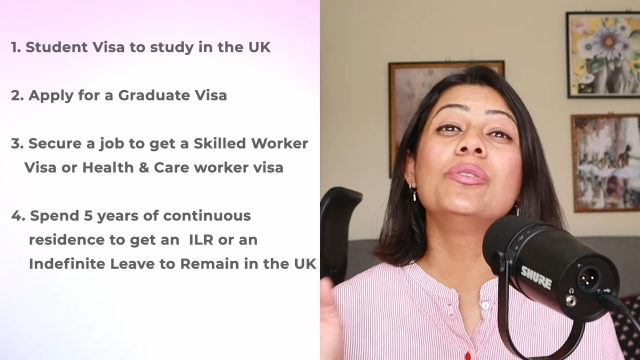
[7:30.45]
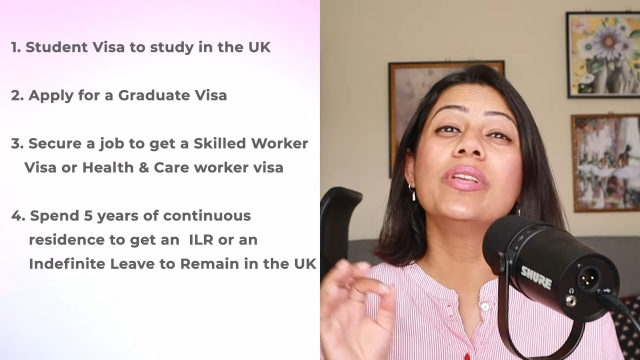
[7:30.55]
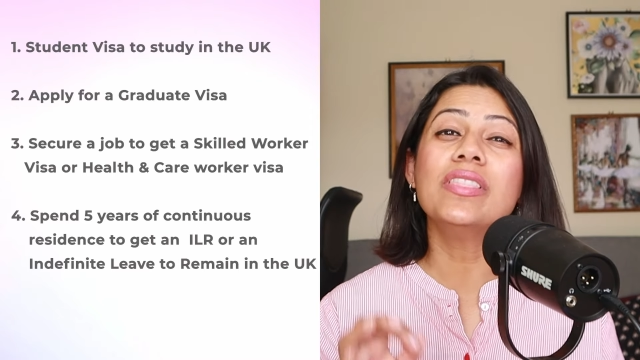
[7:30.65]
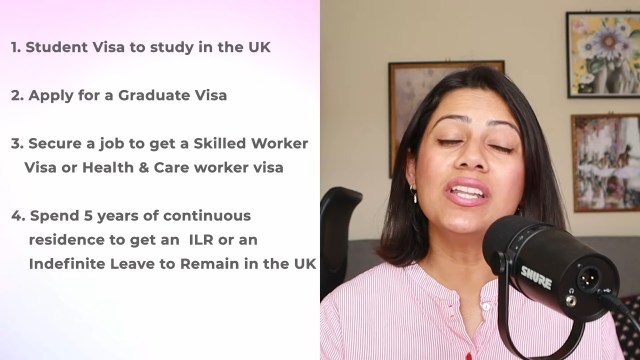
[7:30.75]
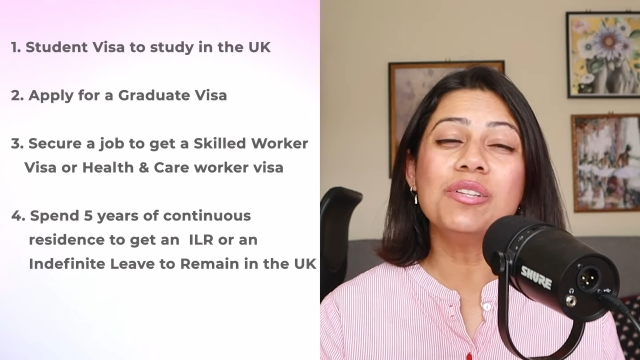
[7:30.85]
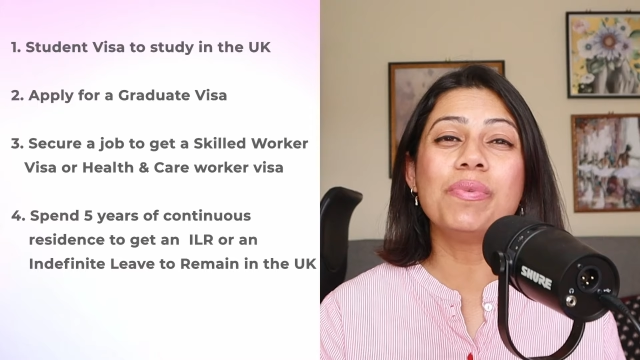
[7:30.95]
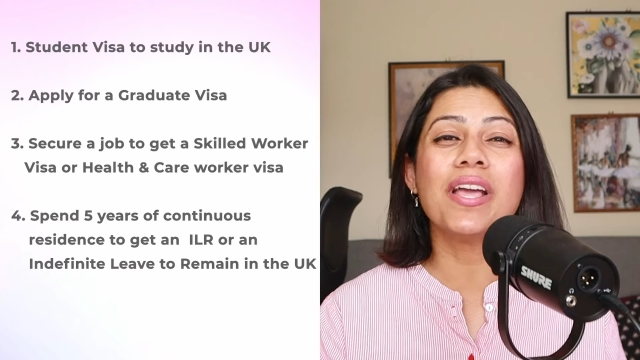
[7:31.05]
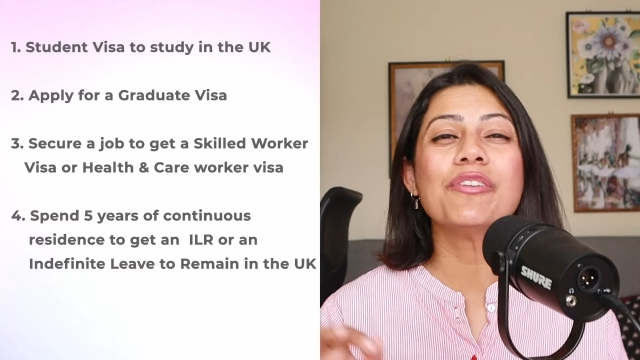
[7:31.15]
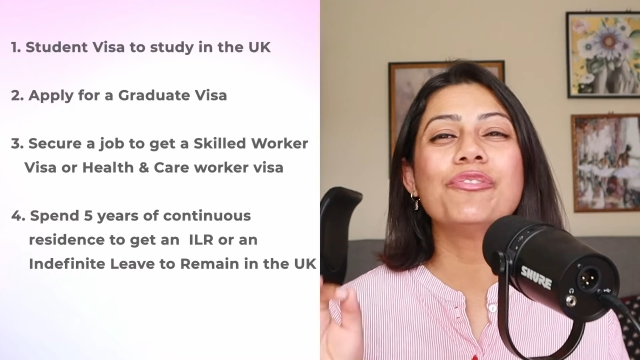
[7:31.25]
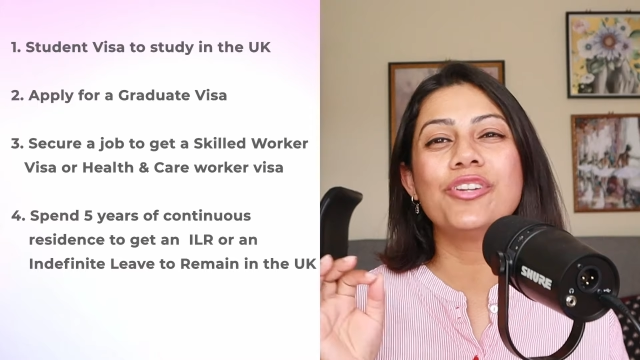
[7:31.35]
you can then
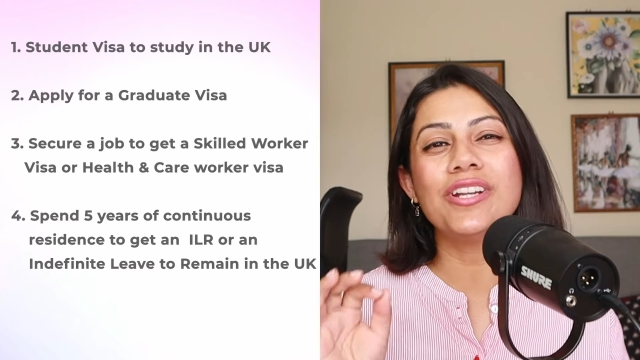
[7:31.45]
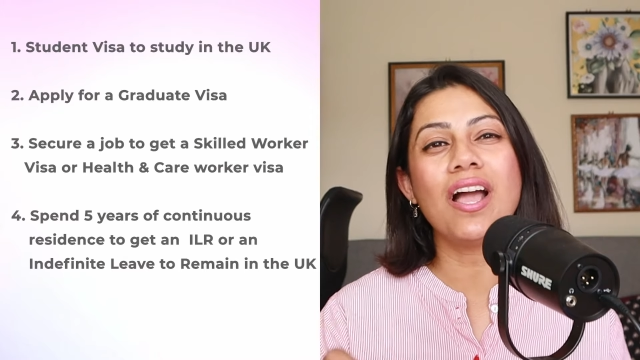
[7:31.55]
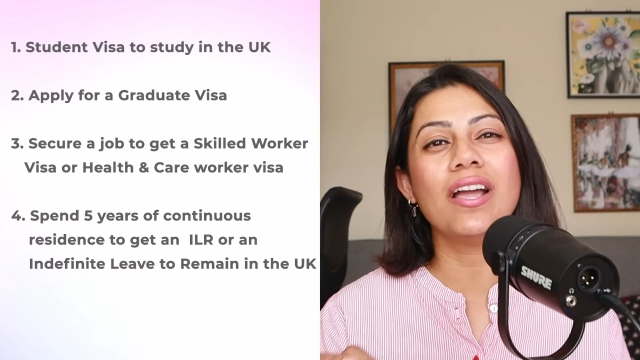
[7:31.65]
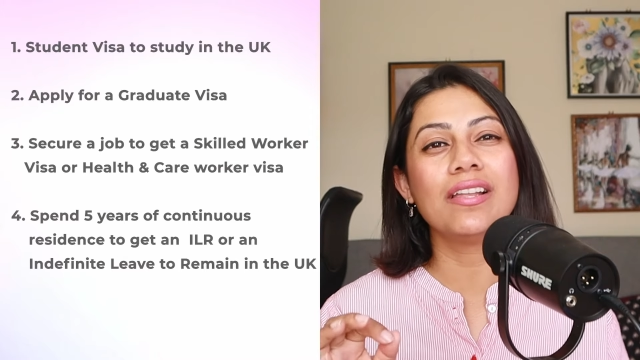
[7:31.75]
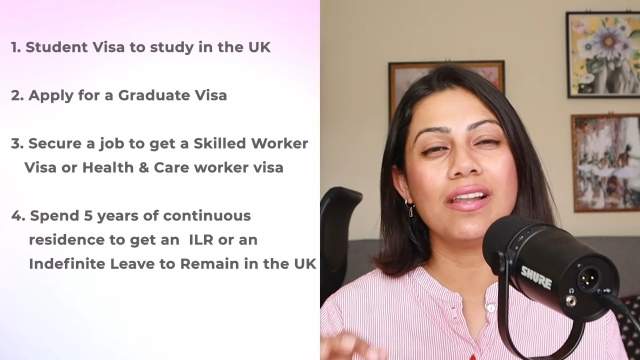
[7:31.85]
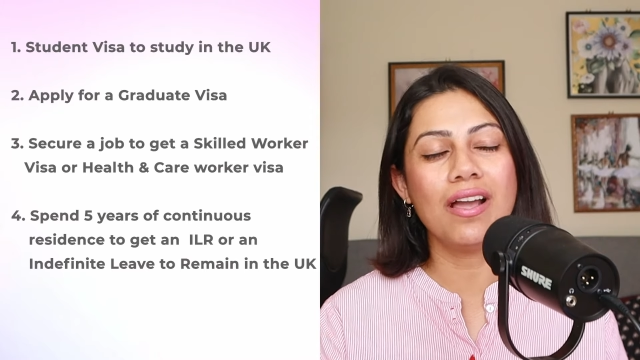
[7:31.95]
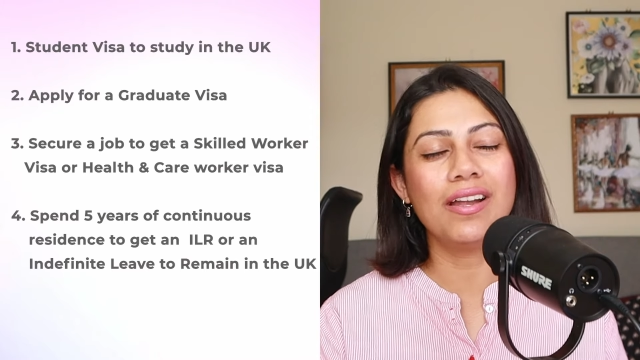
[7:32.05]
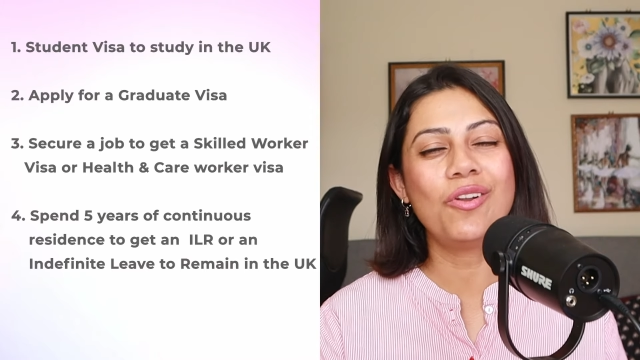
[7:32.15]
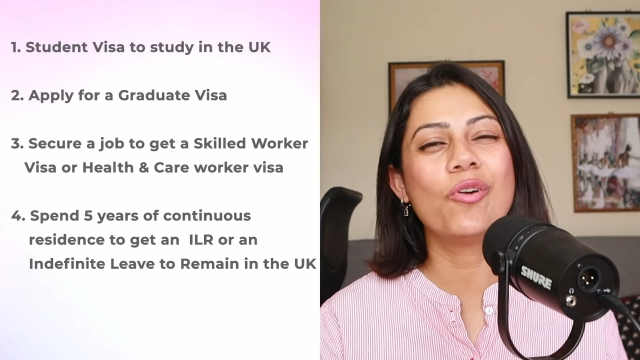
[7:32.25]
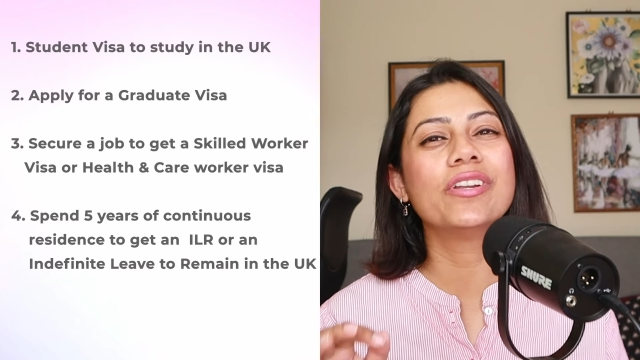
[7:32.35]
apply for an
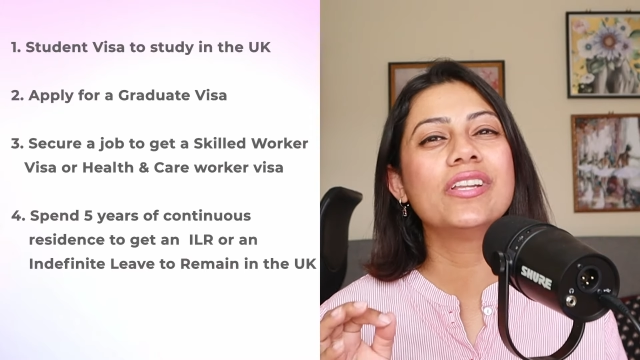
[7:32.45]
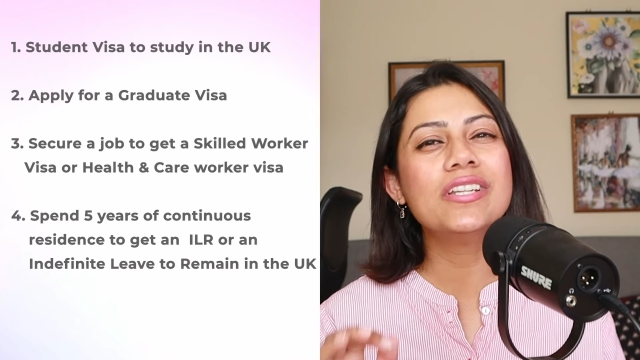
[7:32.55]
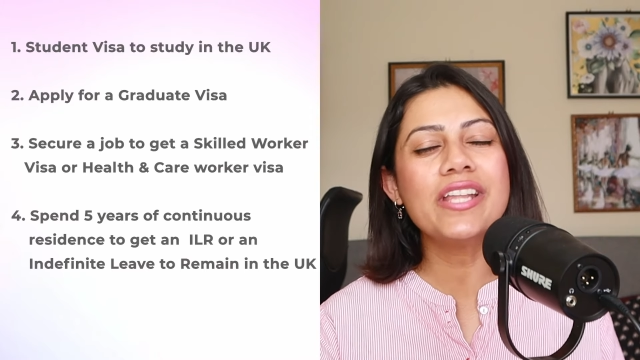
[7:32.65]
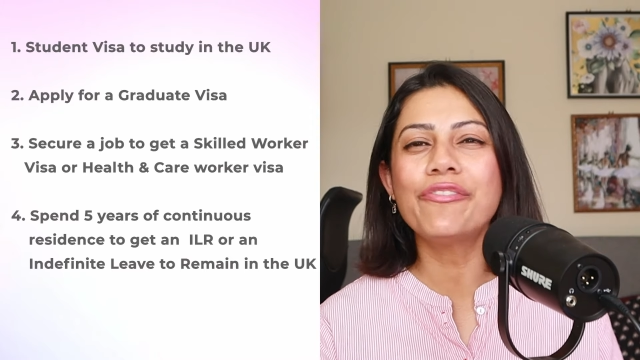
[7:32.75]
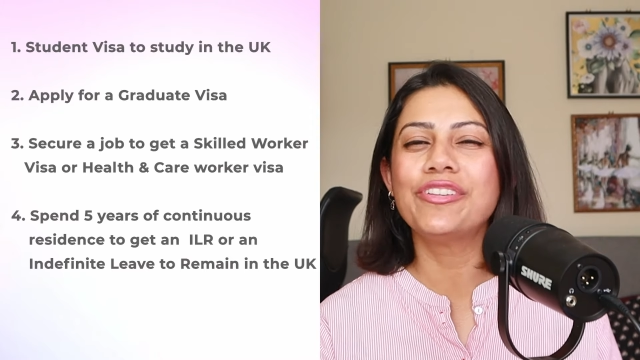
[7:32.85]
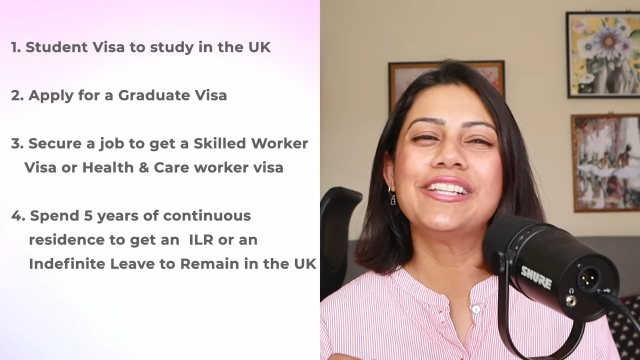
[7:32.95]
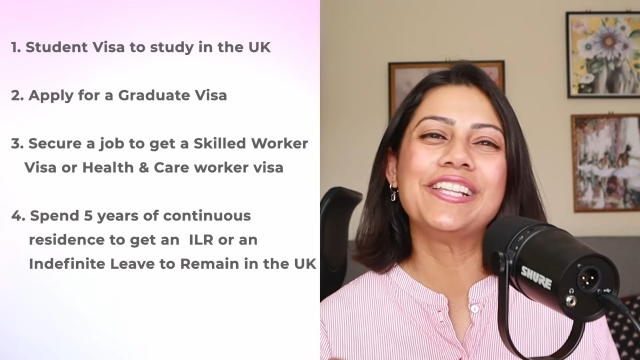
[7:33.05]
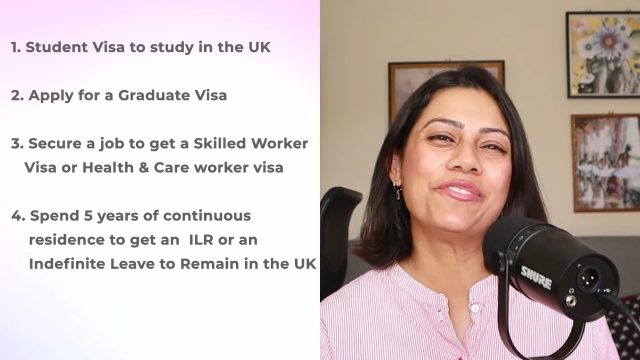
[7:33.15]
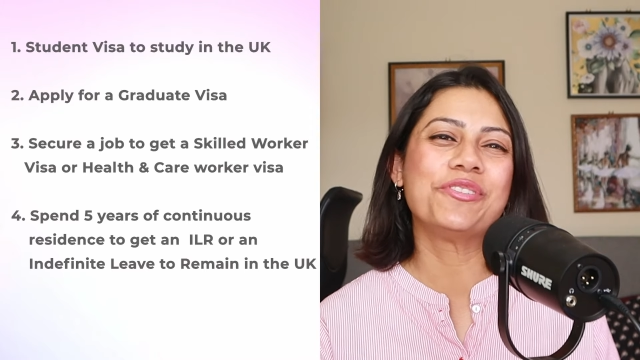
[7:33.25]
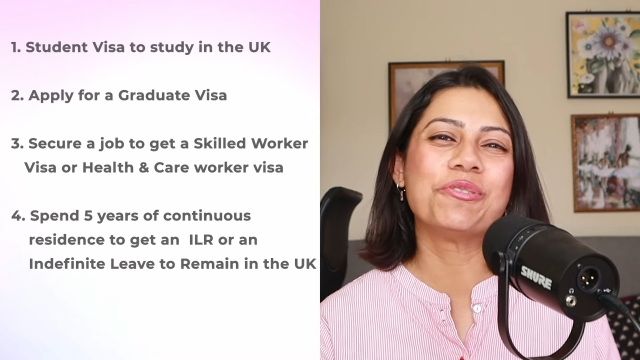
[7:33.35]
ILR or an
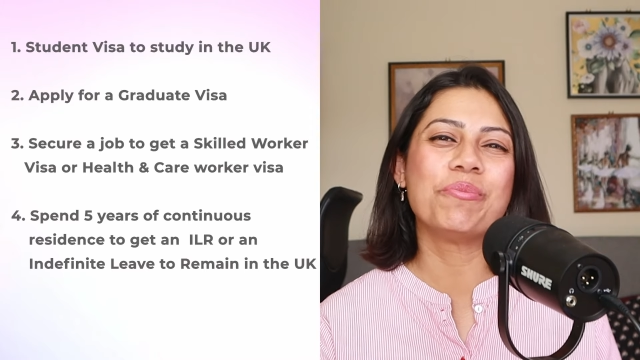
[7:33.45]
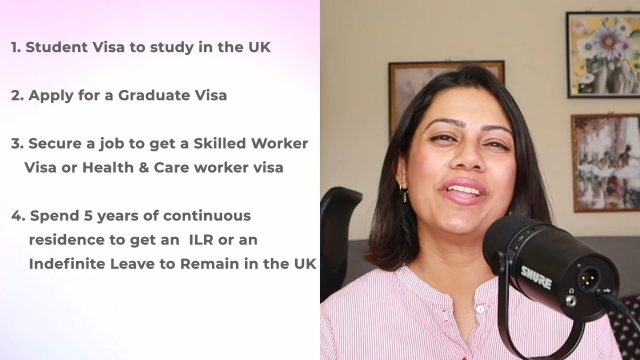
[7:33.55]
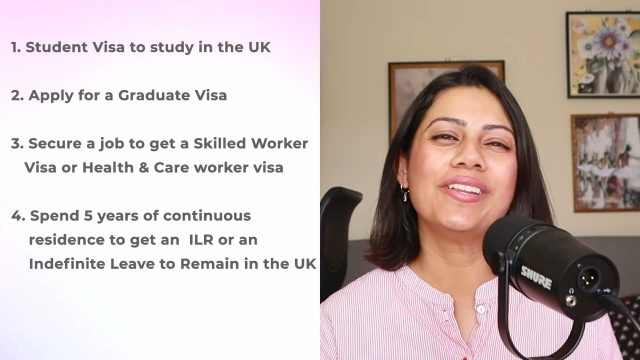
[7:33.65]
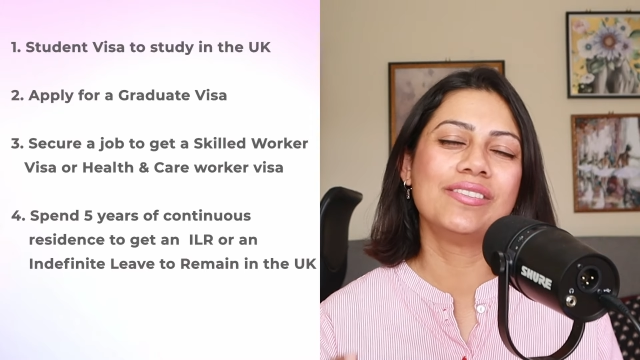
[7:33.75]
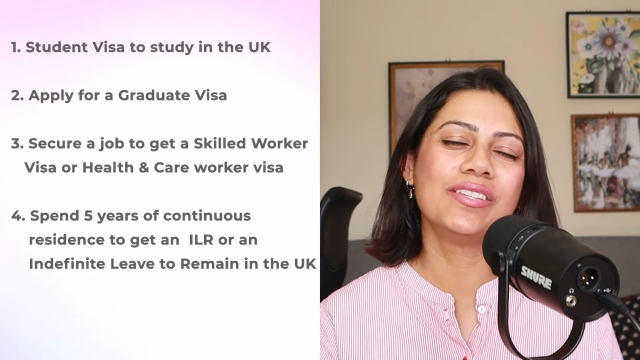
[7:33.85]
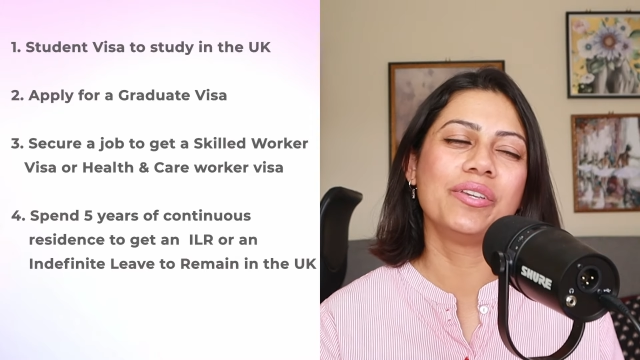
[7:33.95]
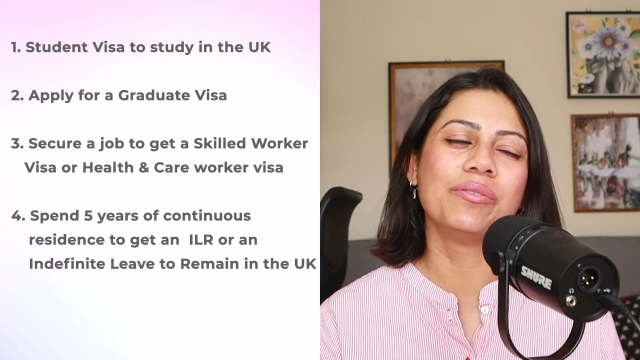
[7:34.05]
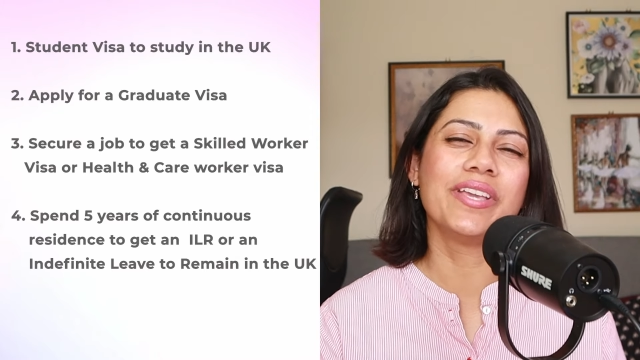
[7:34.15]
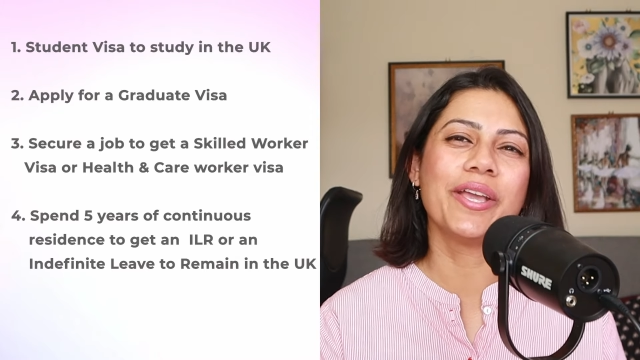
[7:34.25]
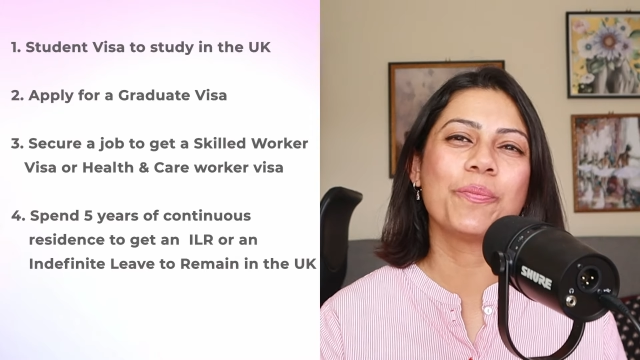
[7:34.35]
indefinite leave to remain in
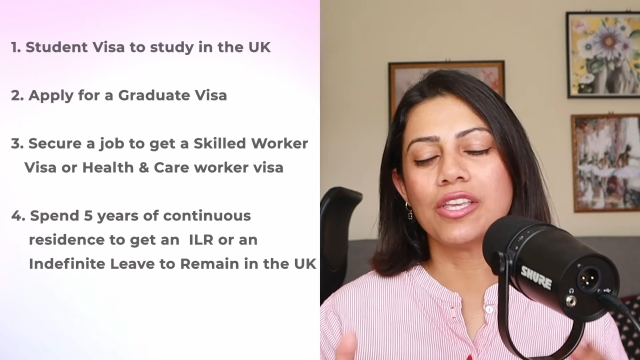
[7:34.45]
the UK.